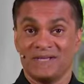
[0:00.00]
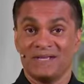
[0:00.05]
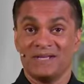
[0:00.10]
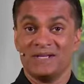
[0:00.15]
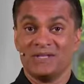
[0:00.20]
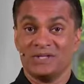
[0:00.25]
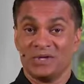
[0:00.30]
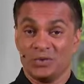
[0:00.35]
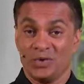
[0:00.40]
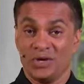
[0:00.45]

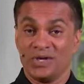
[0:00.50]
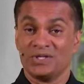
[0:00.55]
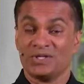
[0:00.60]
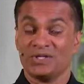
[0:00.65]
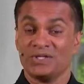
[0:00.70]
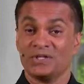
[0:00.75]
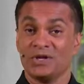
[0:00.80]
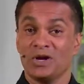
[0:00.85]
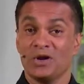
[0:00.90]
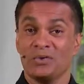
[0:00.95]
The question is
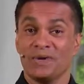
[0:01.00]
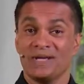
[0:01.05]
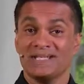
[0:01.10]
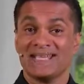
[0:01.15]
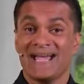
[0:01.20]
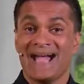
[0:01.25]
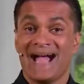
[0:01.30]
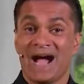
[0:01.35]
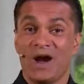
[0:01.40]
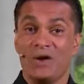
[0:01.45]
always
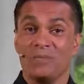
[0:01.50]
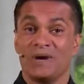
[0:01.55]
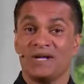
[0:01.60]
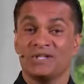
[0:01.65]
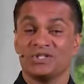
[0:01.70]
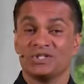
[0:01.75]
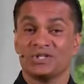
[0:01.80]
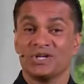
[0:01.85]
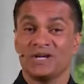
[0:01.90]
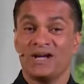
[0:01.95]
how much